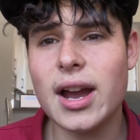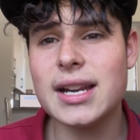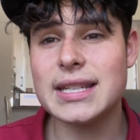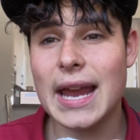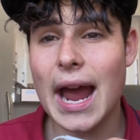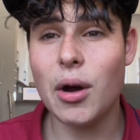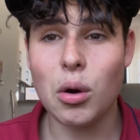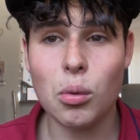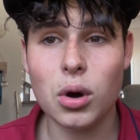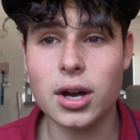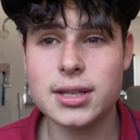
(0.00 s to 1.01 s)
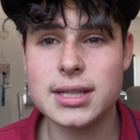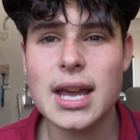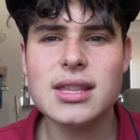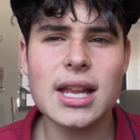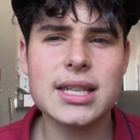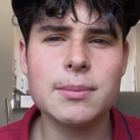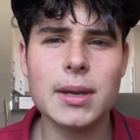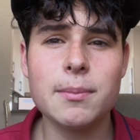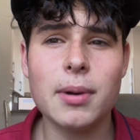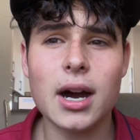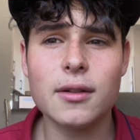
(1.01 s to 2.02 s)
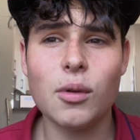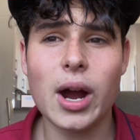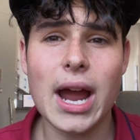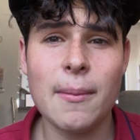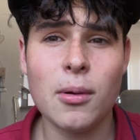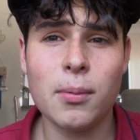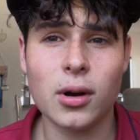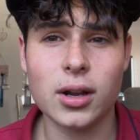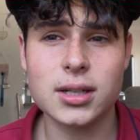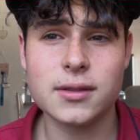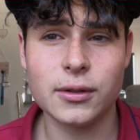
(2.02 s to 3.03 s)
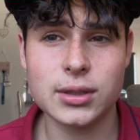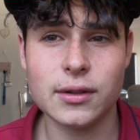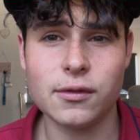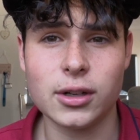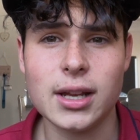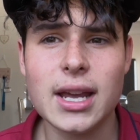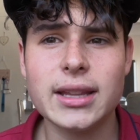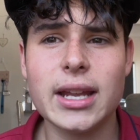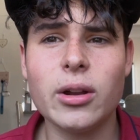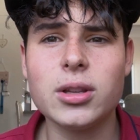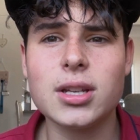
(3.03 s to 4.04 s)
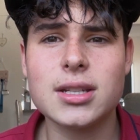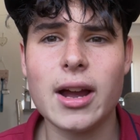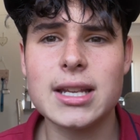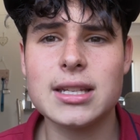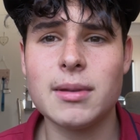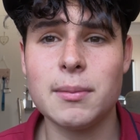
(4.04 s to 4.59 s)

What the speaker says: is how it works. That's a big part of why Apple products feel different. They're not designed to be